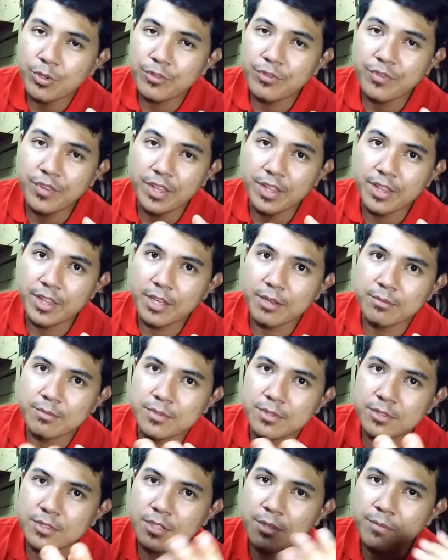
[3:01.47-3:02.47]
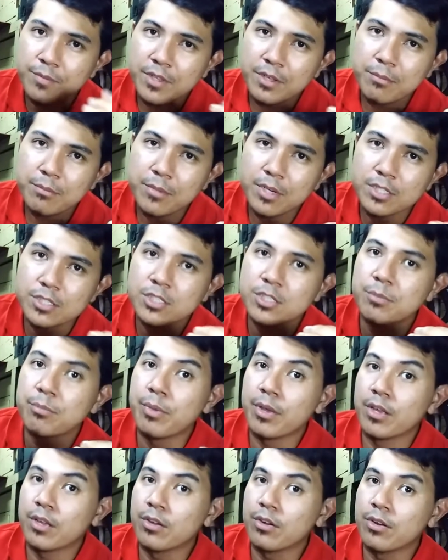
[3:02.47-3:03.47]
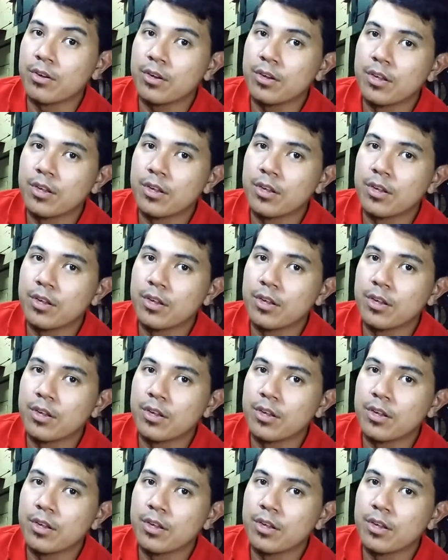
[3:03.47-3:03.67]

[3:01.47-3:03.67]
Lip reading: would feed them something much bigger.